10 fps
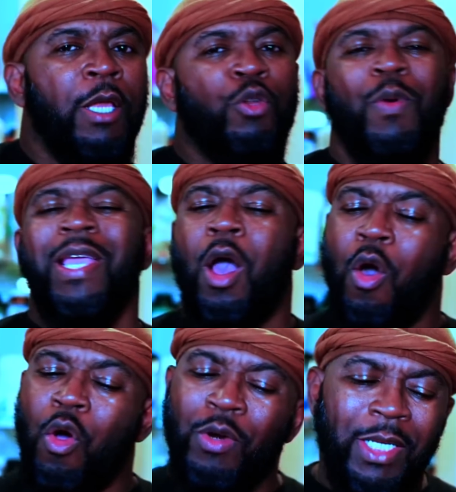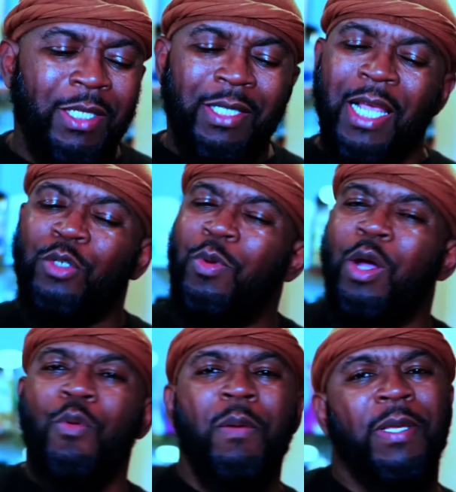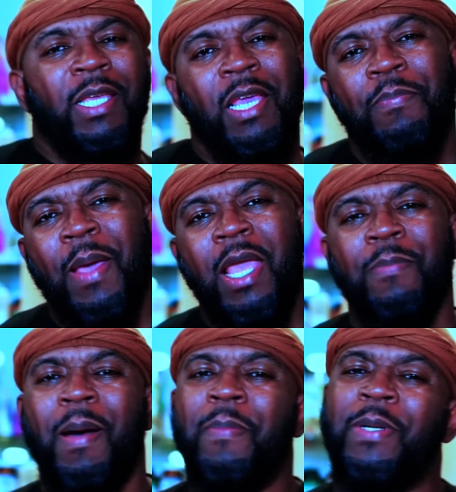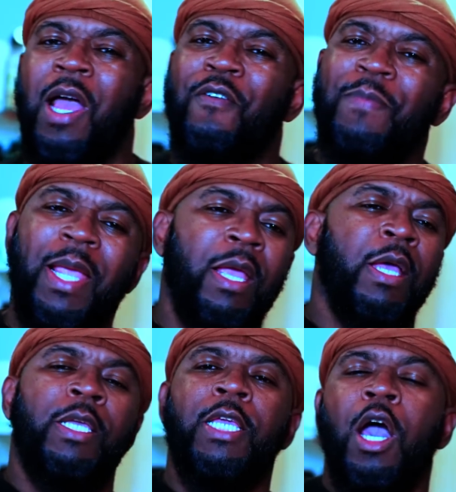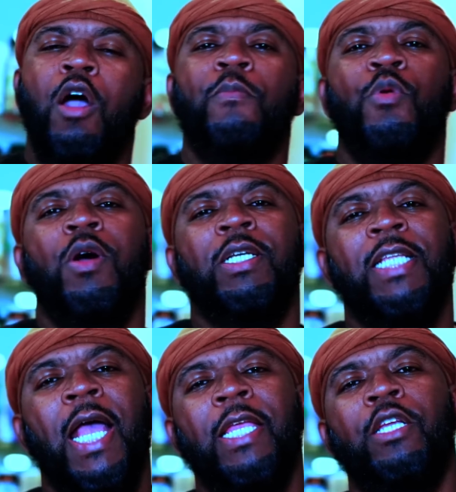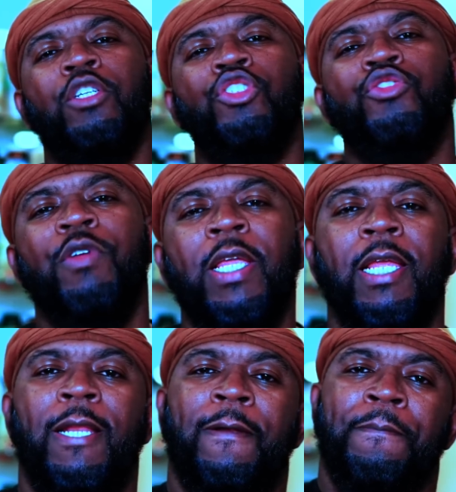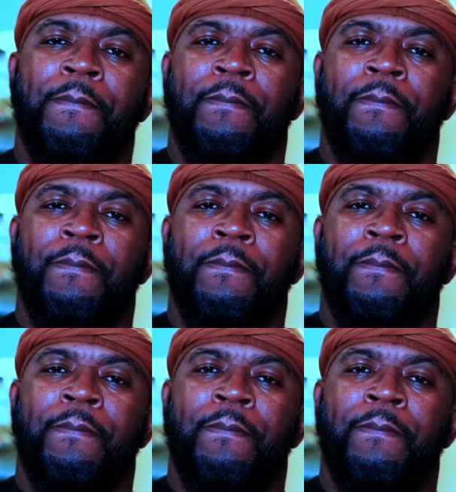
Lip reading: the way all these sites where a woman can get paid popping off, man, y'all boys out here tricking.